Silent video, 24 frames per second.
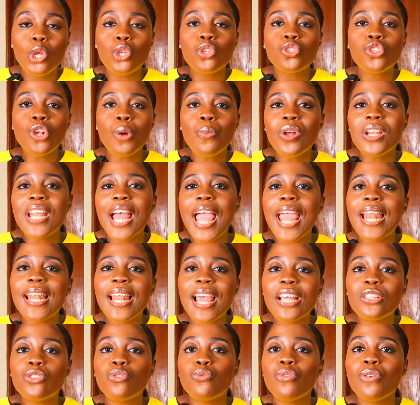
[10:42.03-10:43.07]
Someone that
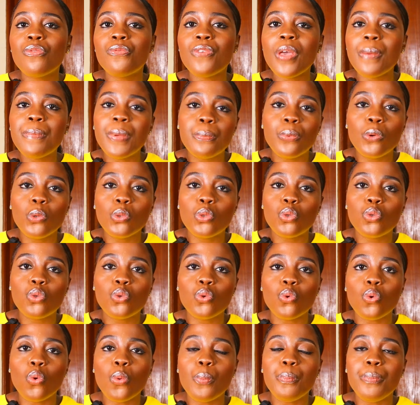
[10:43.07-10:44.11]
I like to refer people
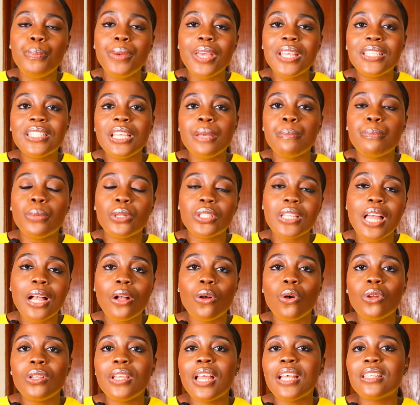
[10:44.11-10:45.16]
to based in Port
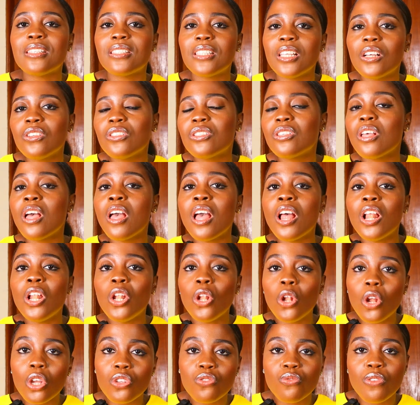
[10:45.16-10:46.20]
Harcourt that sells
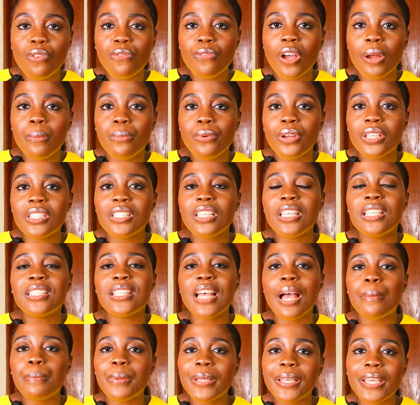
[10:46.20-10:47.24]
luxury fabrics
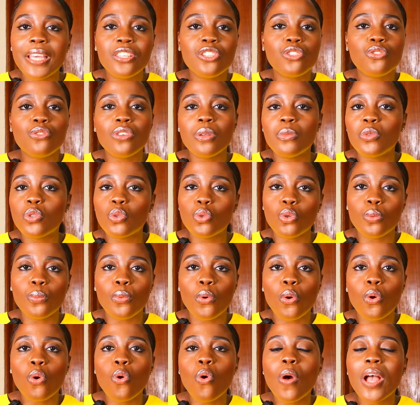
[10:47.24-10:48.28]
is Applique Trims
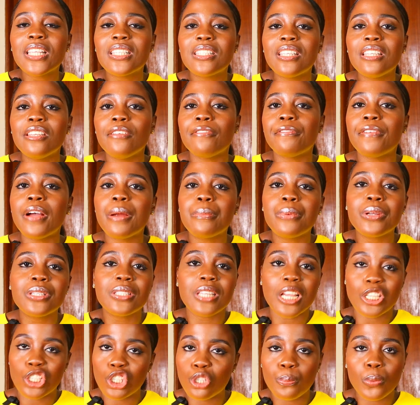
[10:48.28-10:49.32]
Tubo. Go and see the
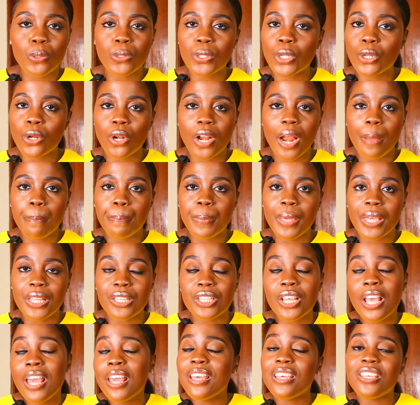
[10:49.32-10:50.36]
fabrics that she's posting on her
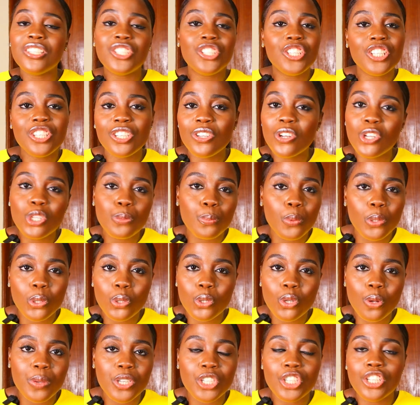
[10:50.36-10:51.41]
page. She did not
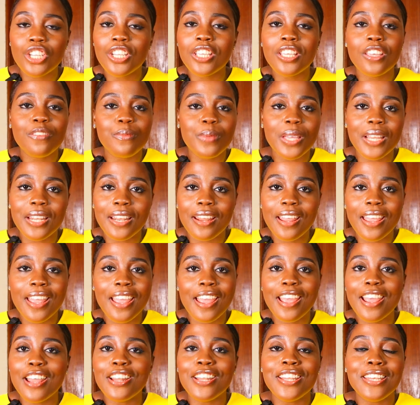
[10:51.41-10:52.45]
sponsor me. She didn't give me
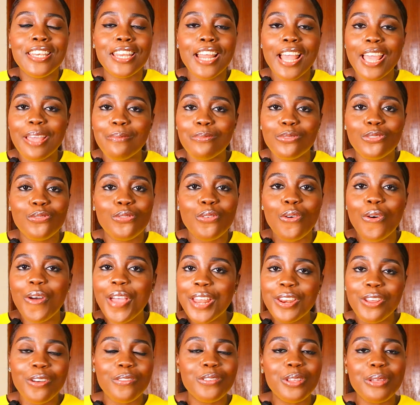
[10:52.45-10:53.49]
a dime for
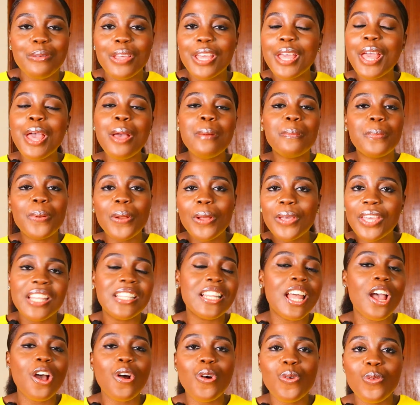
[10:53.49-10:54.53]
any of the
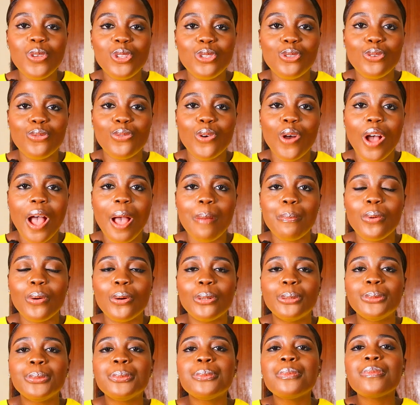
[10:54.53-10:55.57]
plugin that I always do for her,
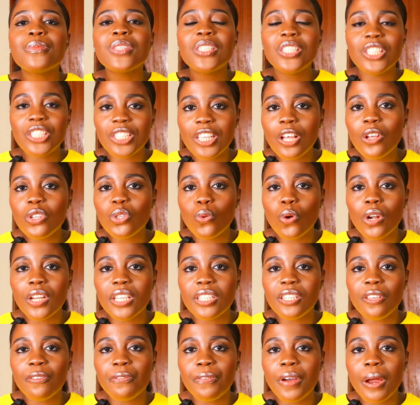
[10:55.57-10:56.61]
but she sells
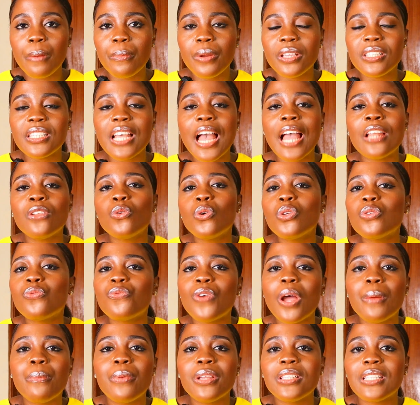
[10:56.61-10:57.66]
quality fabrics, and those
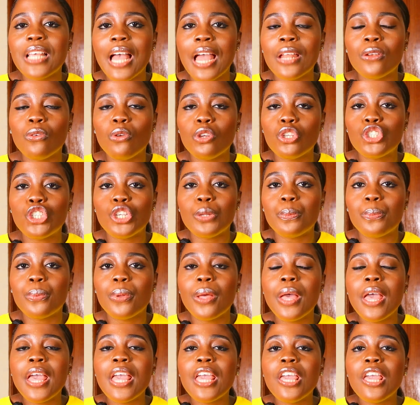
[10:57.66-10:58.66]
fabrics are not cheap.